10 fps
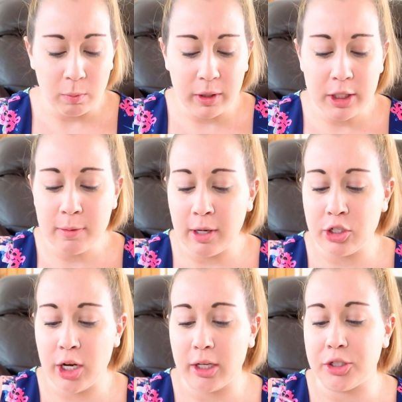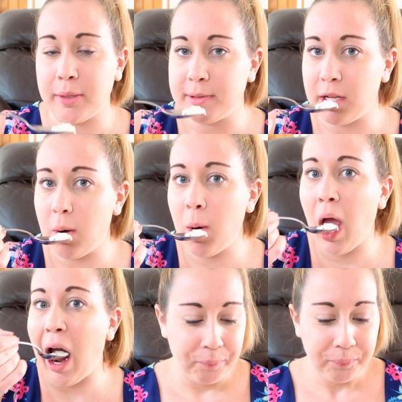Really small chocolate chips though.
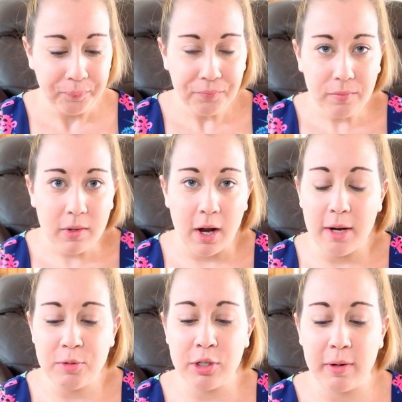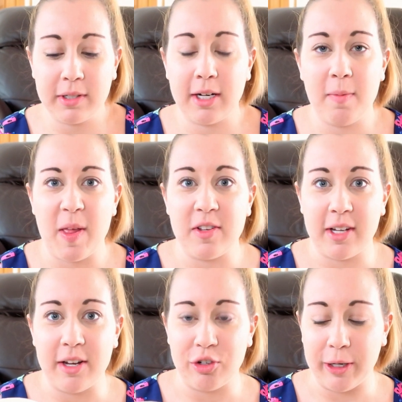I am so excited about this
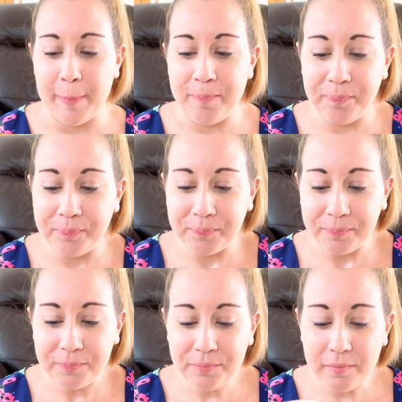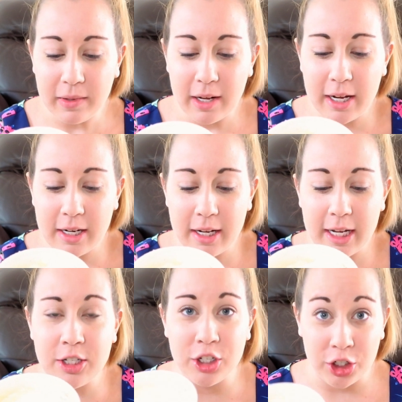ice cream. It,
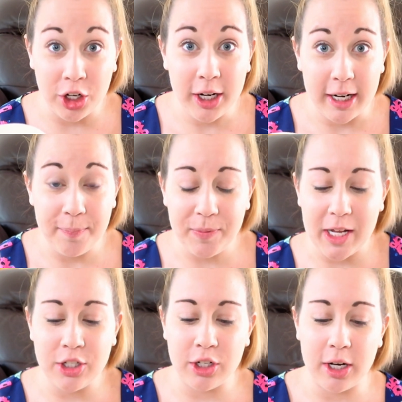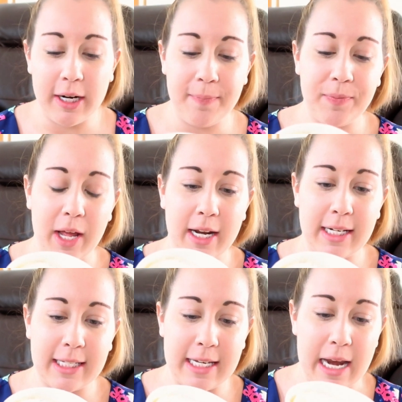it's good, it's good, and
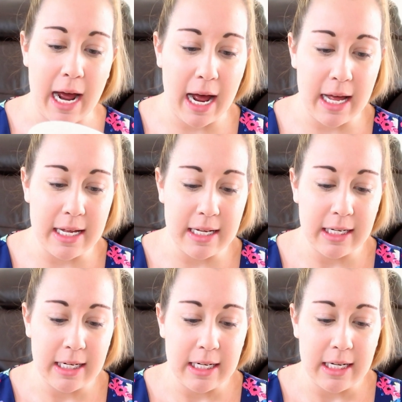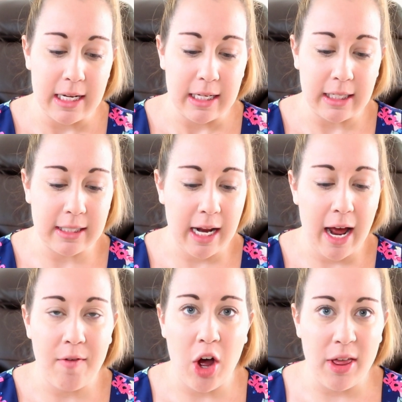it's not, doesn't
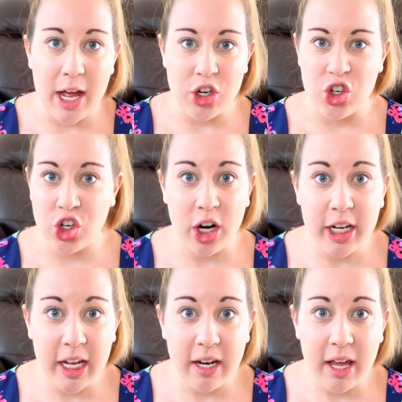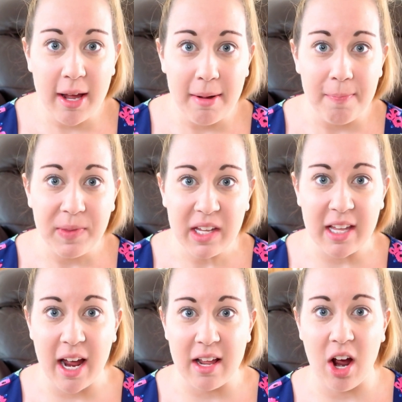have all that junk in it
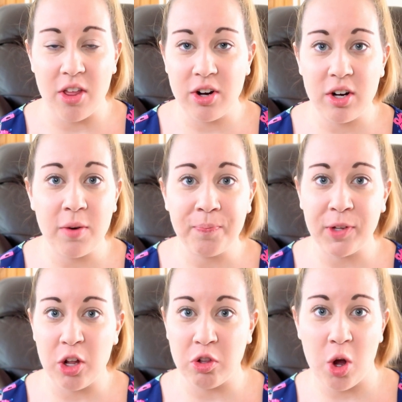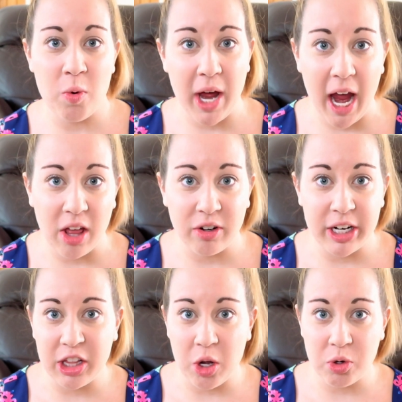that other low
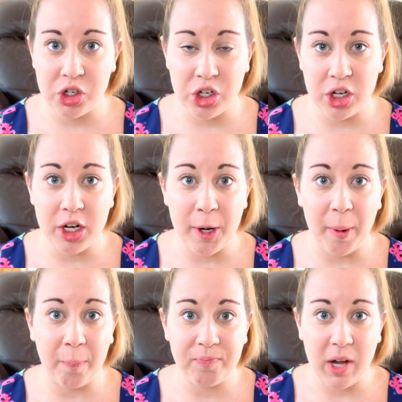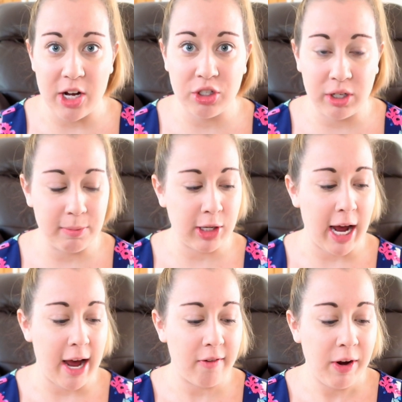calorie, low sugar ice creams
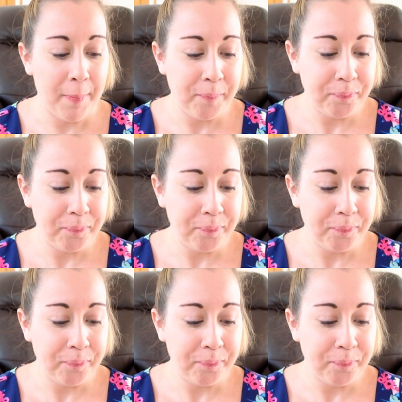have.